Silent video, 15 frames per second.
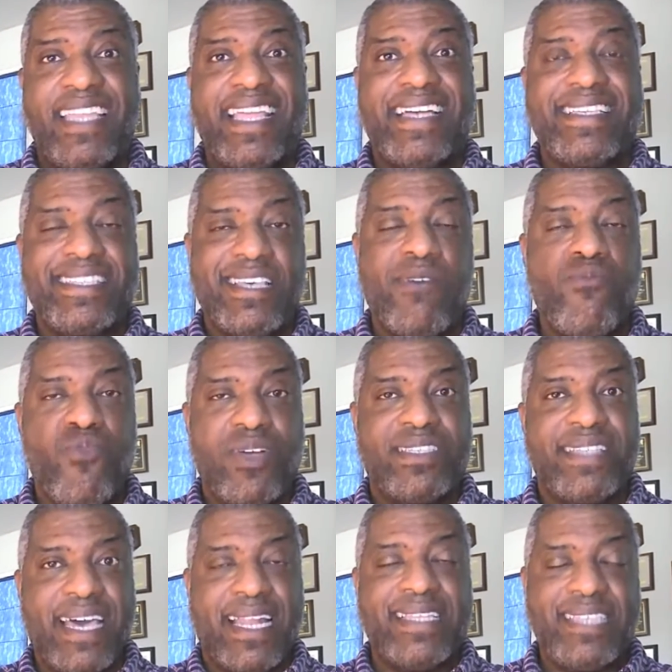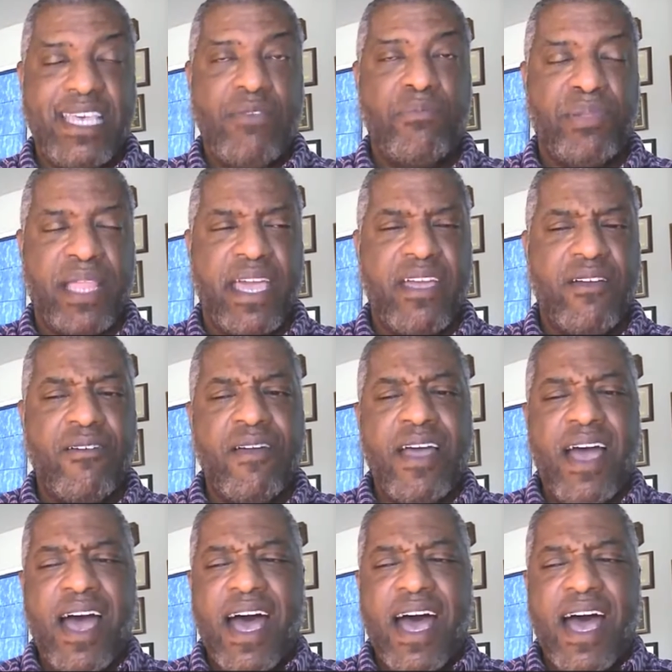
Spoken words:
and that someone's not a team player.